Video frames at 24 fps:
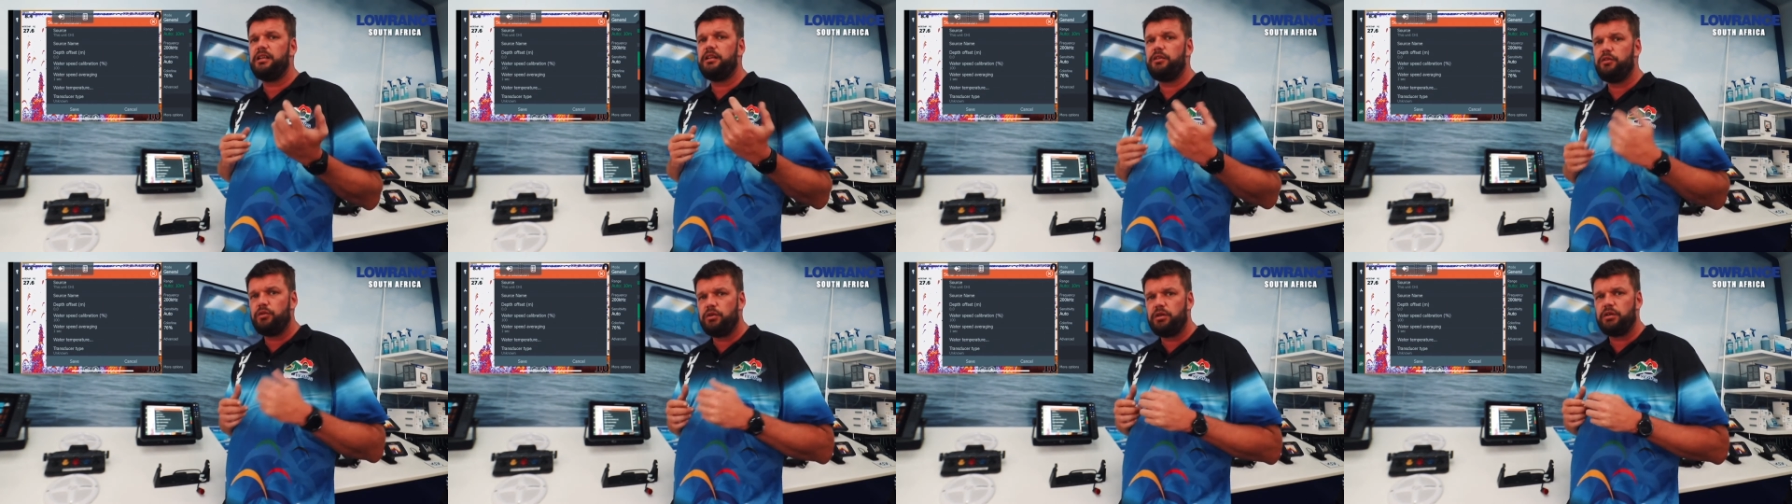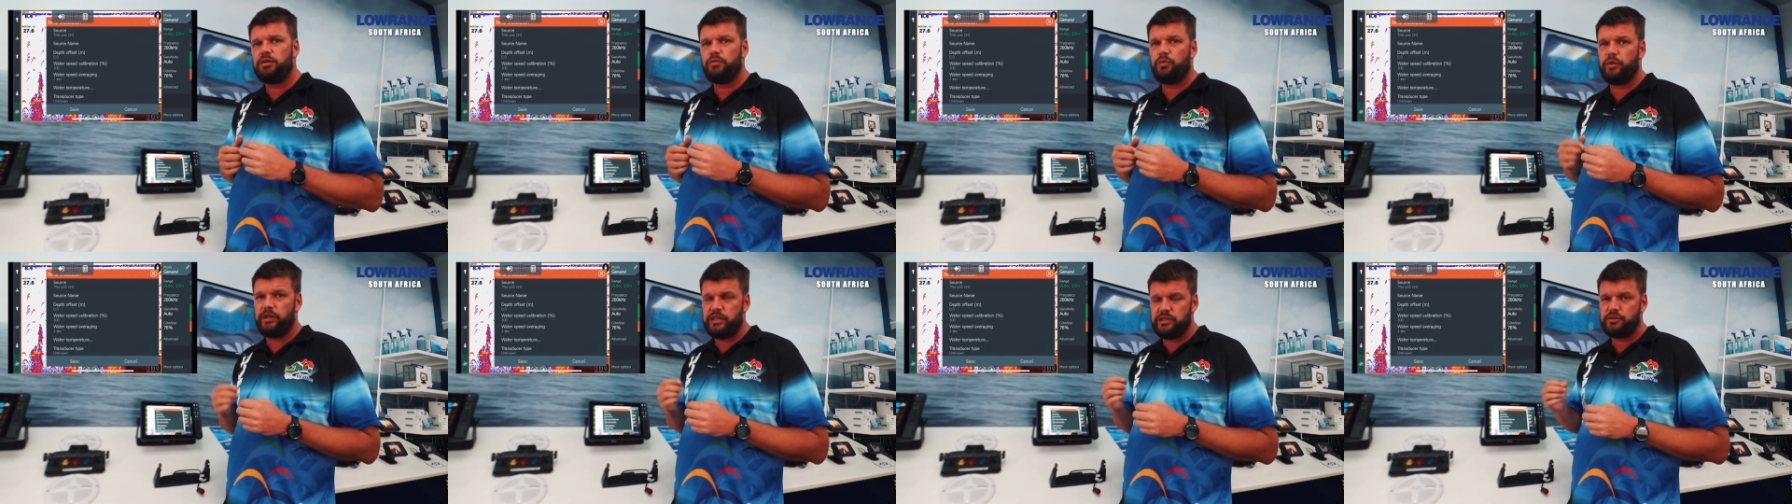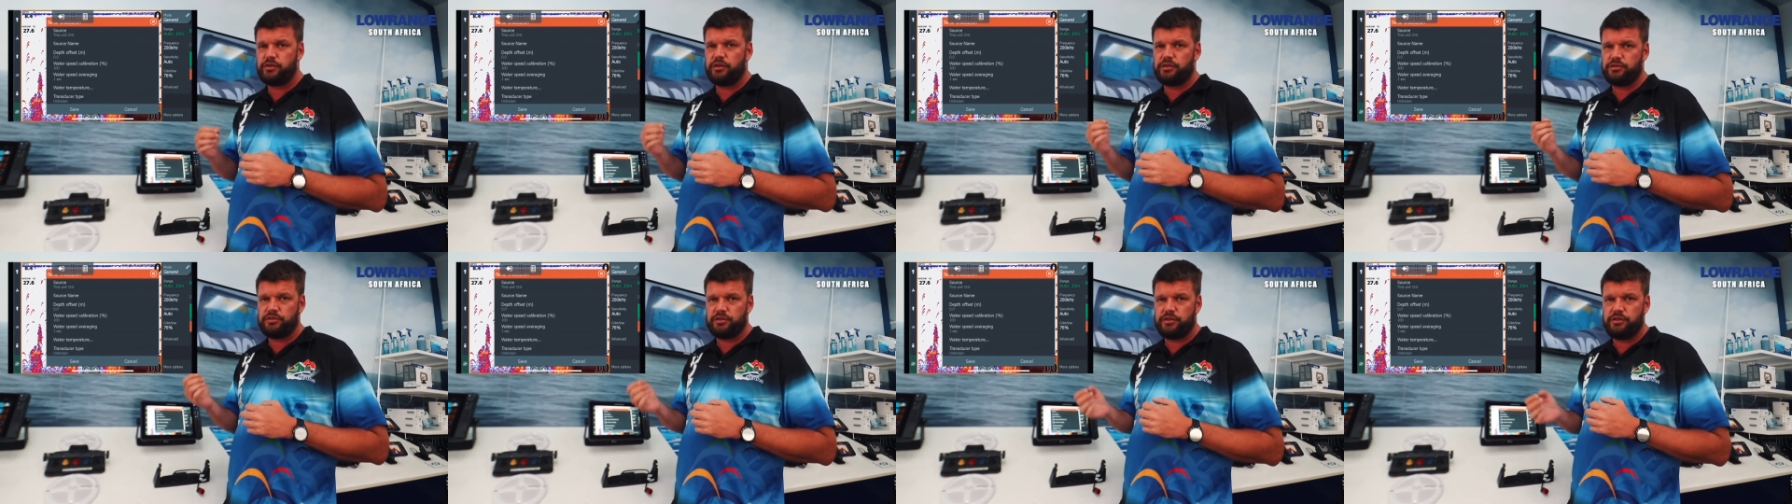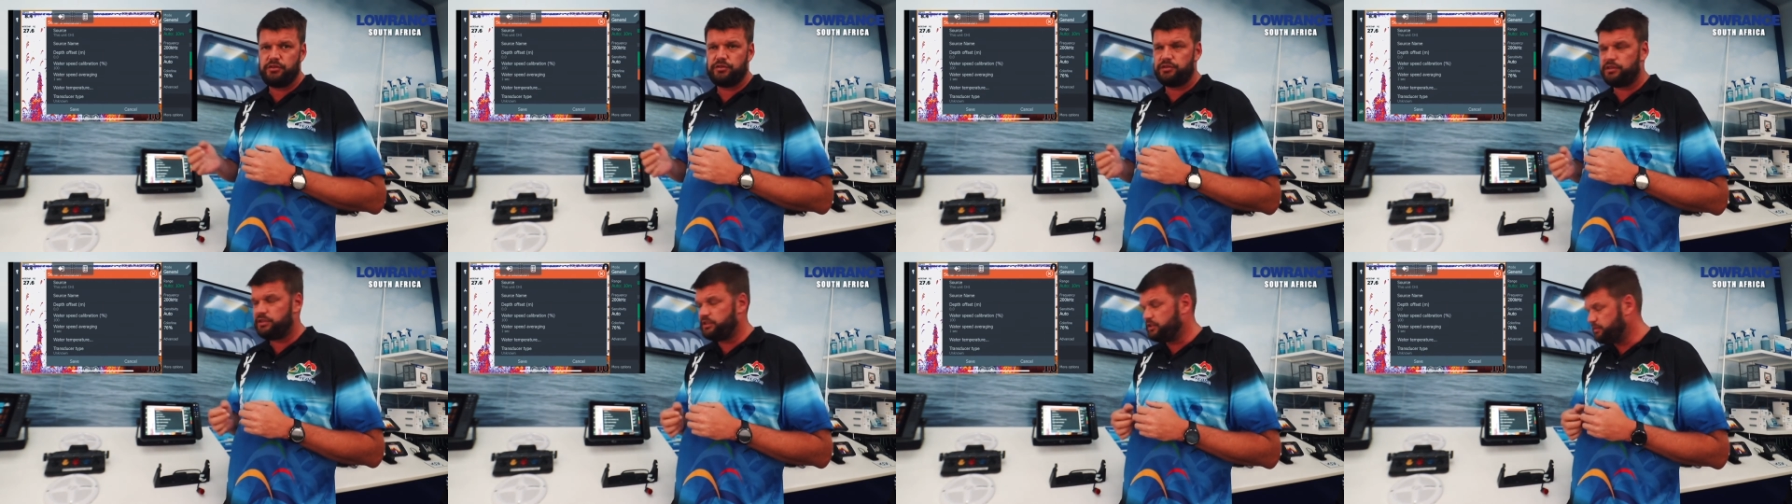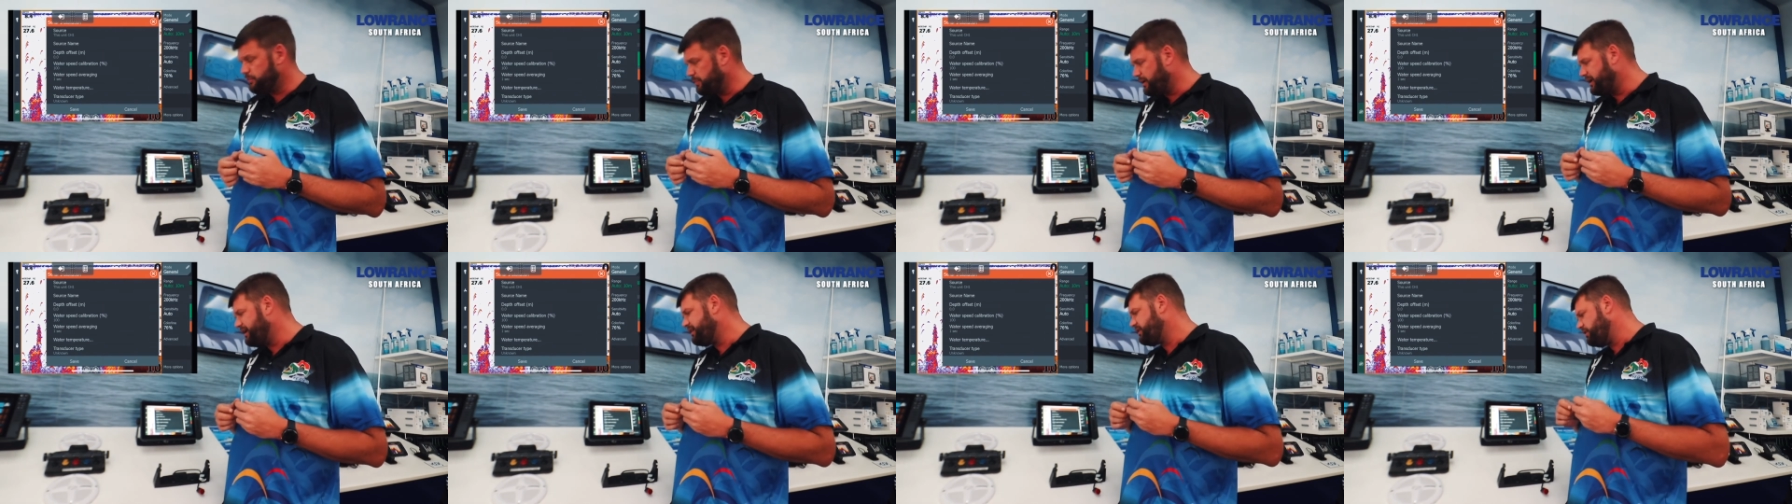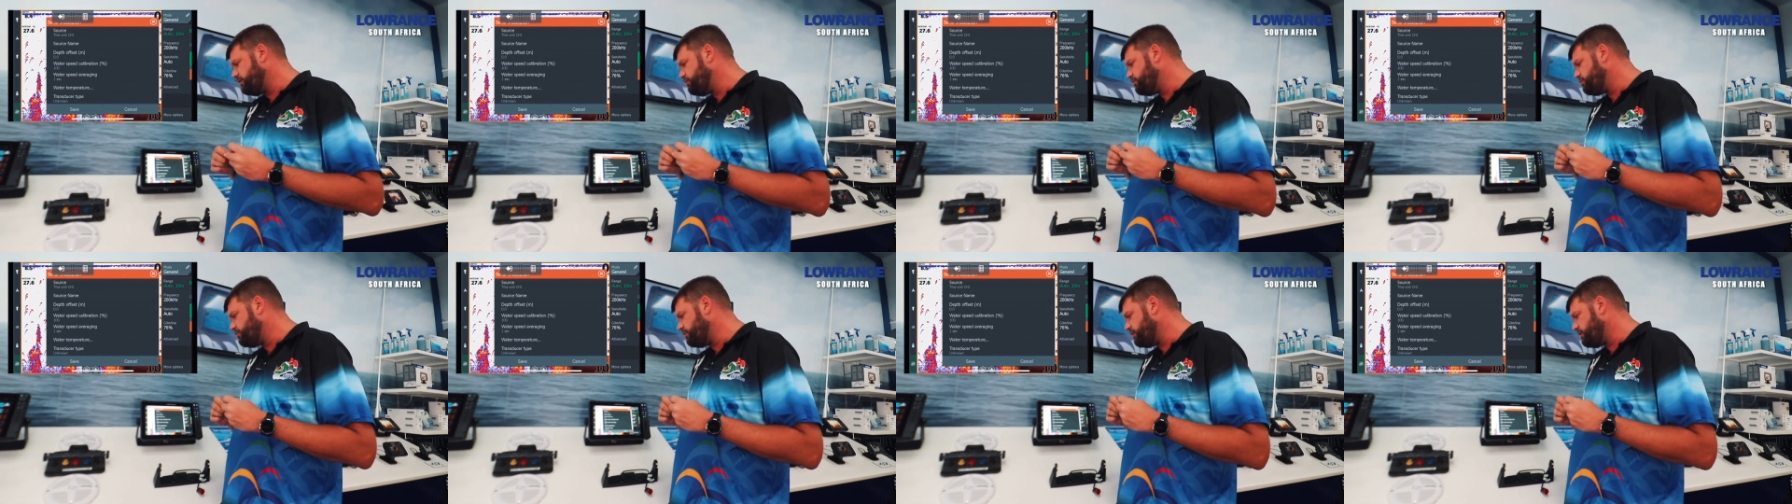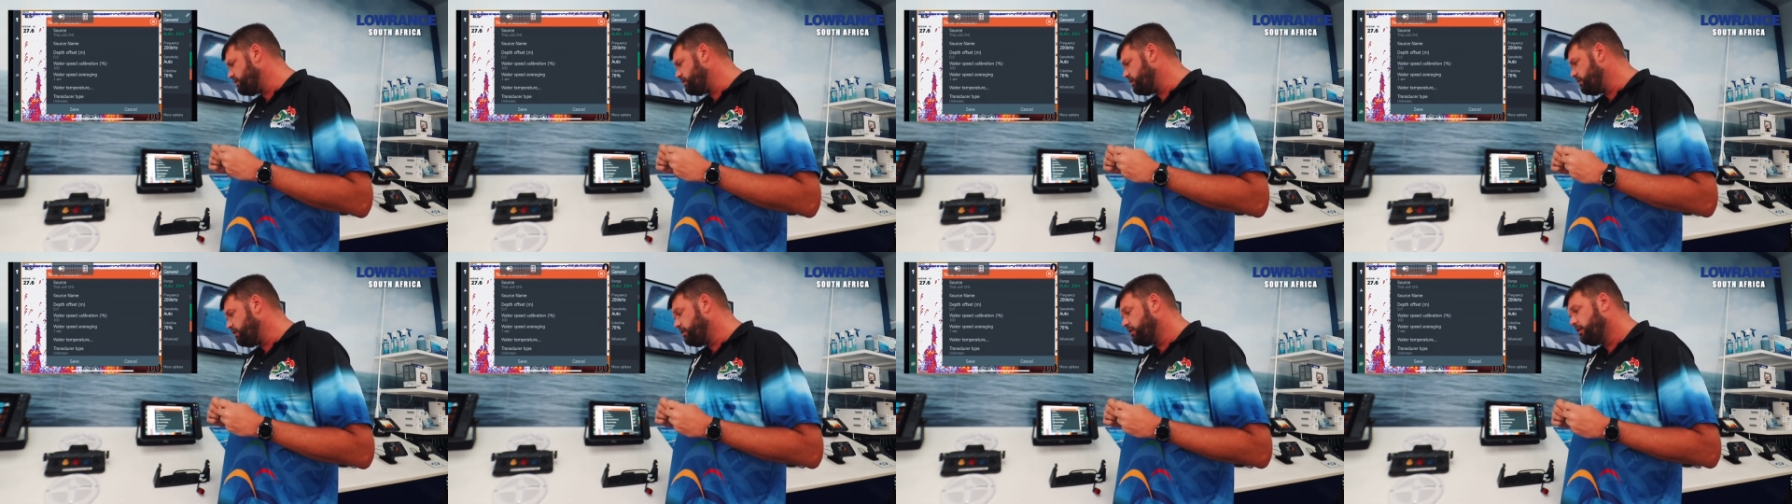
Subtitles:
unit which transducer is plugged into it.